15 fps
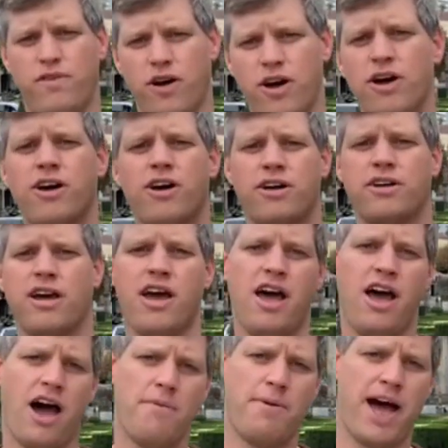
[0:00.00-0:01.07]
We've heard
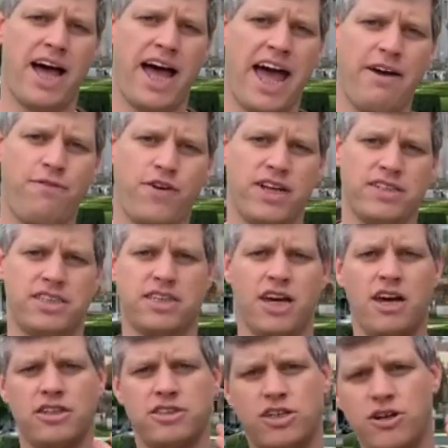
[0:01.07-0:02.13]
about
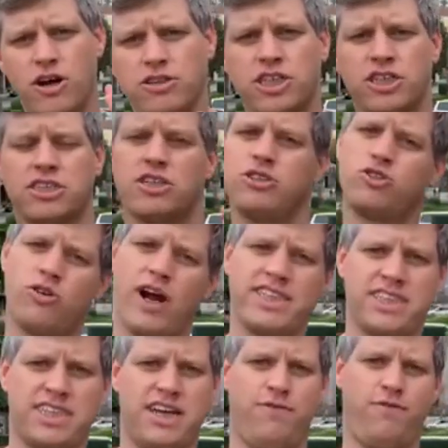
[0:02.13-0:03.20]
efforts to not just
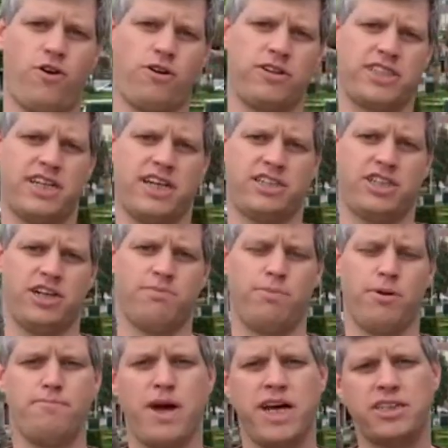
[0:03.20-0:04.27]
suppress
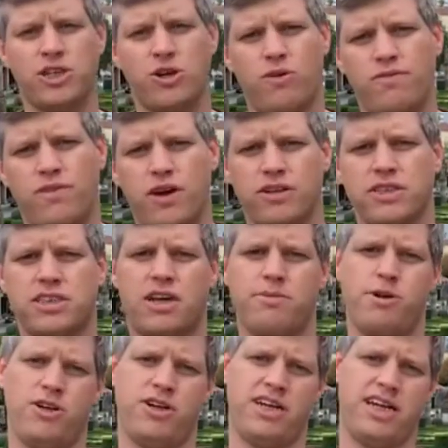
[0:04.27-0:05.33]
deforestation, but make sure those
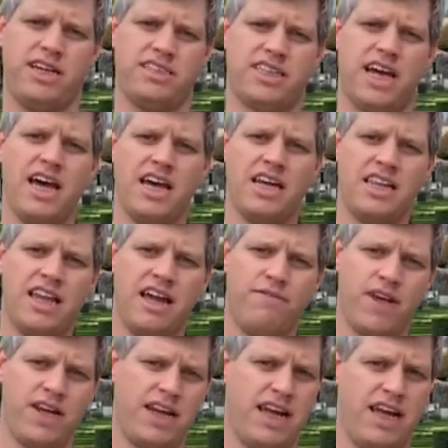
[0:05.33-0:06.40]
communities
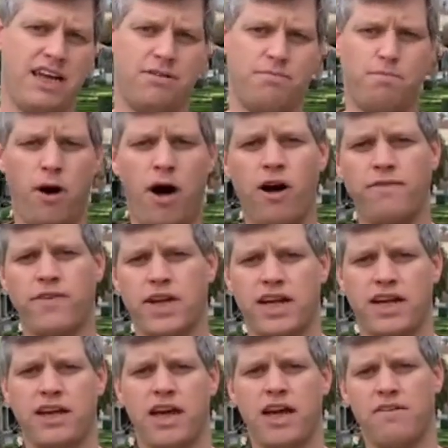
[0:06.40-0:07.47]
living in
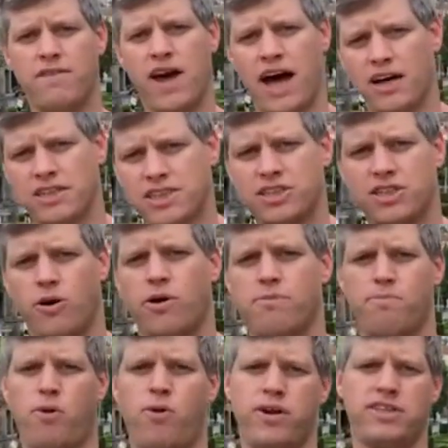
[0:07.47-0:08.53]
poverty that are so
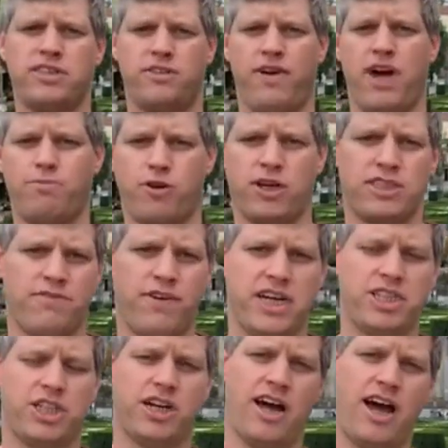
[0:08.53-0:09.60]
important to their
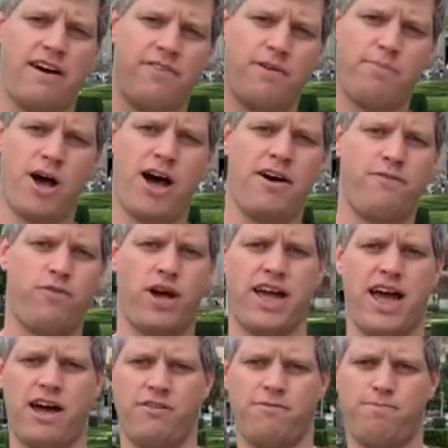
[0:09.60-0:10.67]
preservation have a
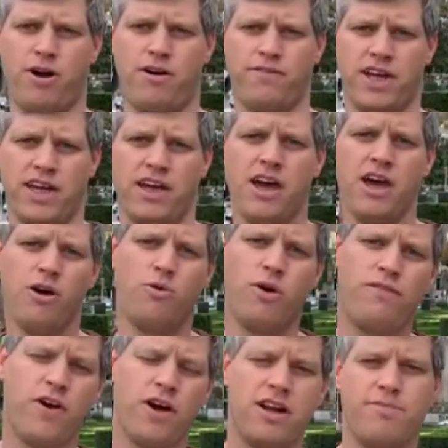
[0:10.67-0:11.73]
pathway out of poverty.
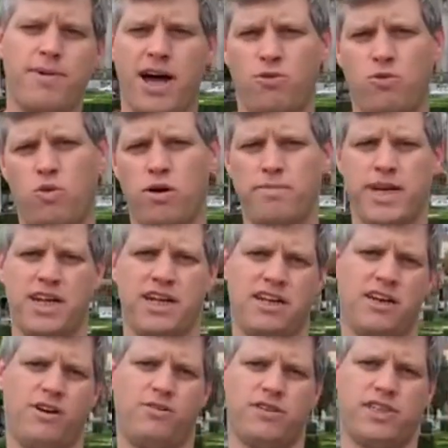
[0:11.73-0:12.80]
We've heard about women
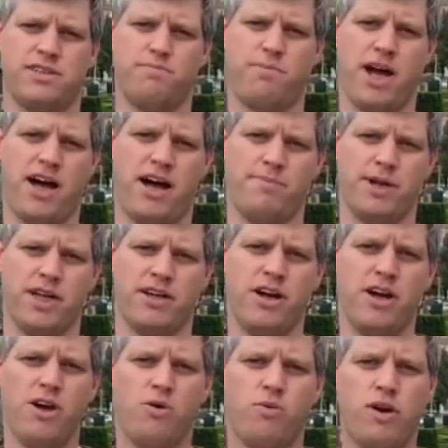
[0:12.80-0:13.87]
and girls
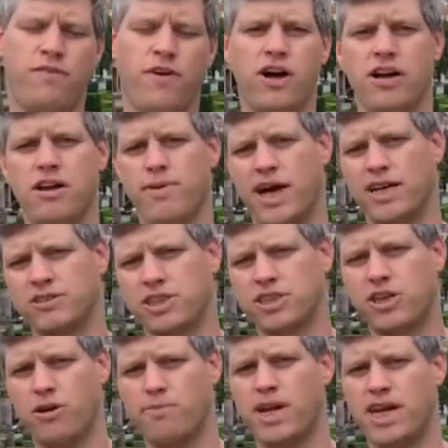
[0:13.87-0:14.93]
empowerment. We've heard about
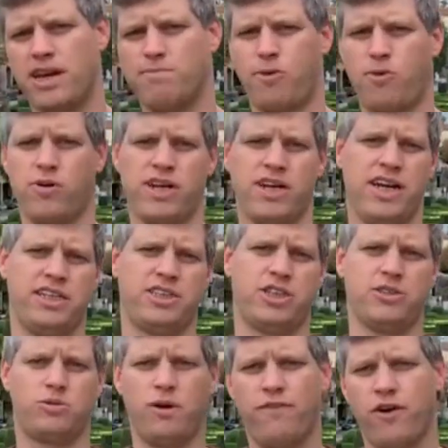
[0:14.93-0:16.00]
so many important
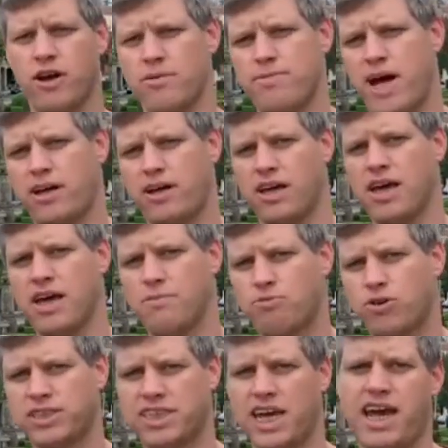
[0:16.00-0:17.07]
issues. We've heard about
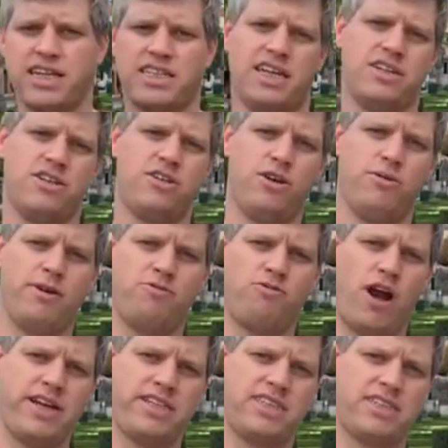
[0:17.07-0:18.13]
protecting
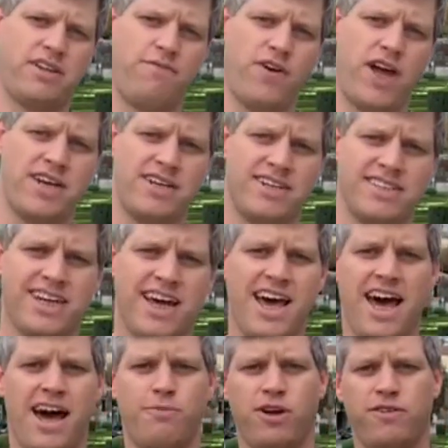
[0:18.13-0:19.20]
human rights defenders.
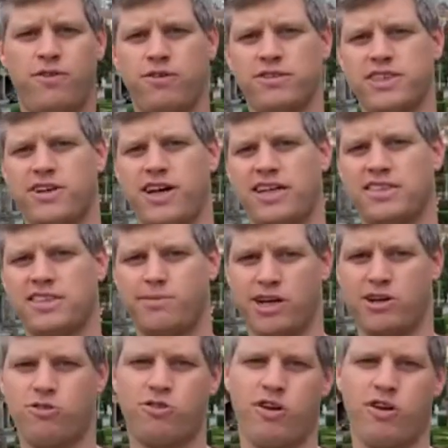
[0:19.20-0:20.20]
And we've also had some